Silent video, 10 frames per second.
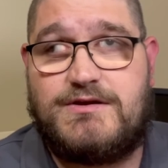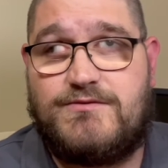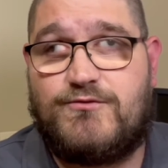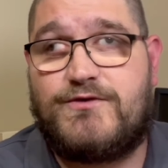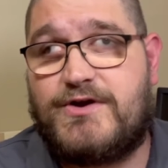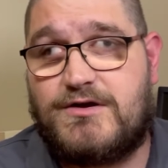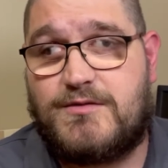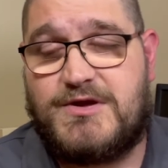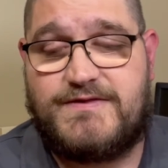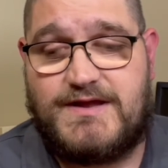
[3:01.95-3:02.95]
and we'll talk
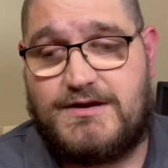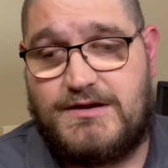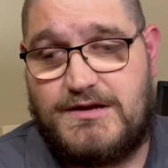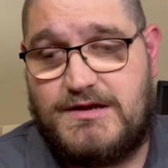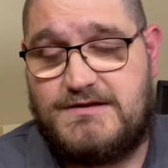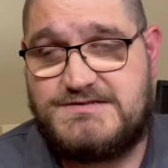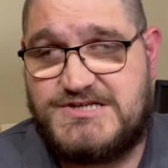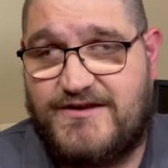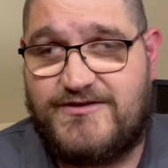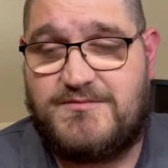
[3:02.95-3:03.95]
about that in
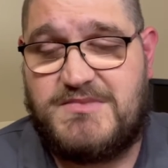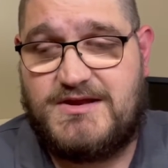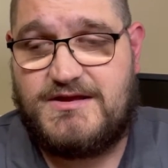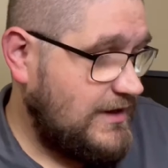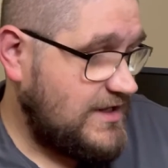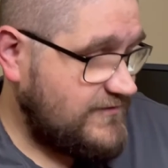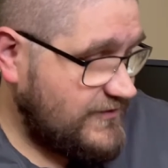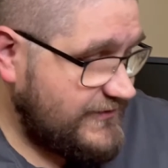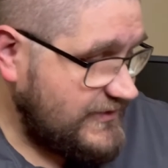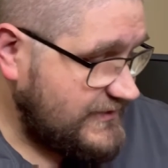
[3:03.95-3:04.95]
just a minute.
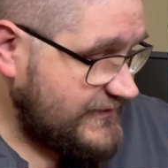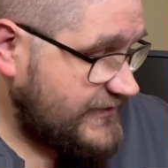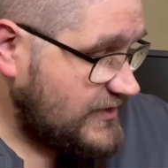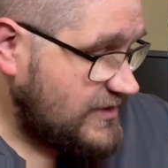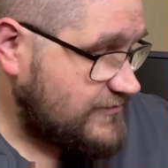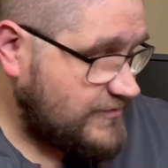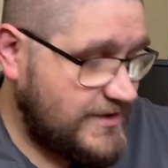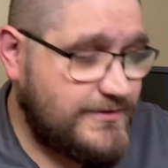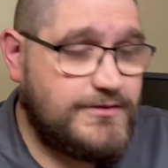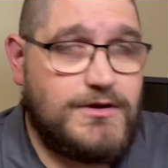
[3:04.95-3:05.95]
Ever since I
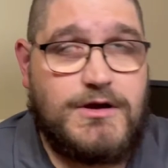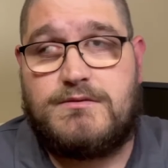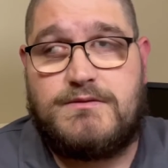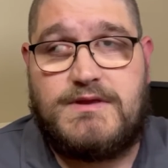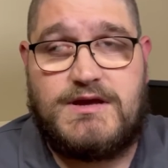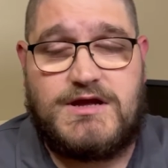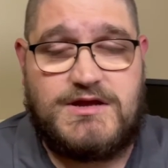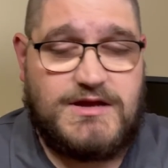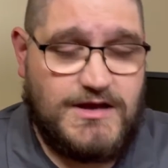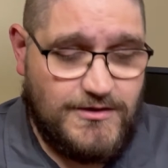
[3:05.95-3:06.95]

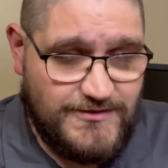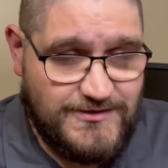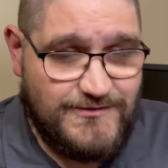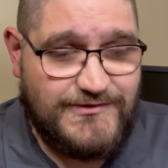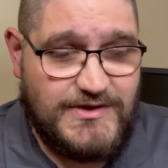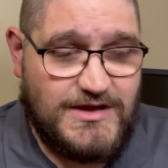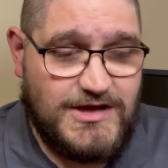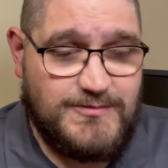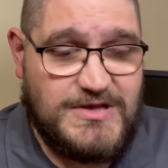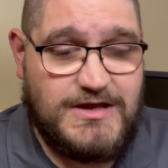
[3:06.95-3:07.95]
rethought how to use the
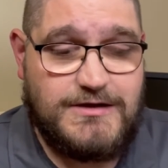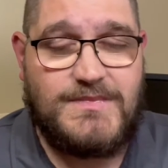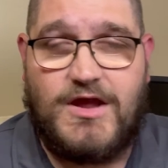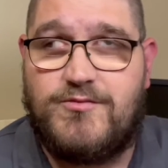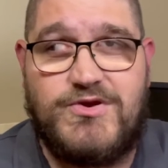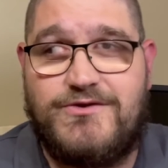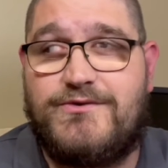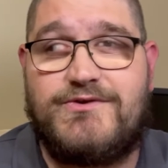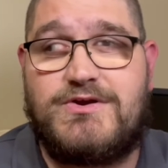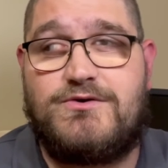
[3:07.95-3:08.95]
iPad, I've been
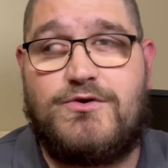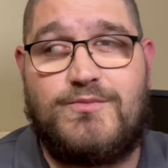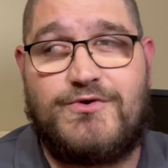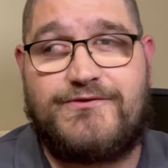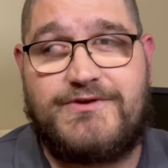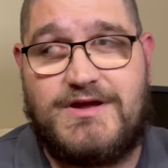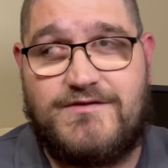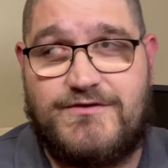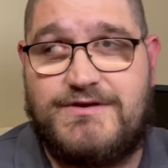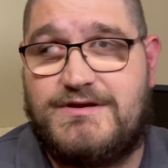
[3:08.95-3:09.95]
using it almost
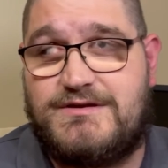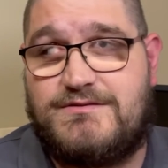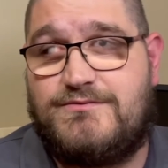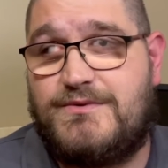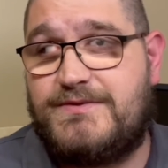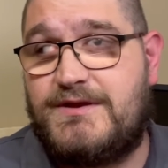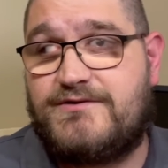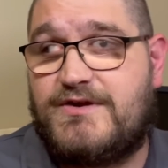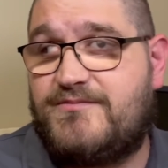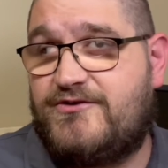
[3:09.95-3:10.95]
every day, with the
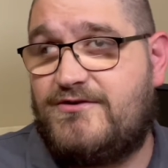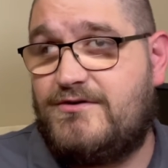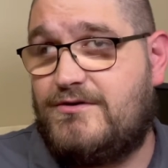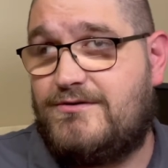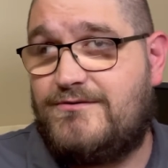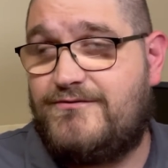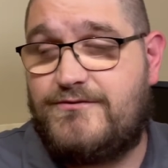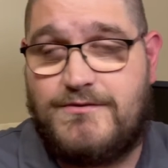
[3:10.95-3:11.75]
exception of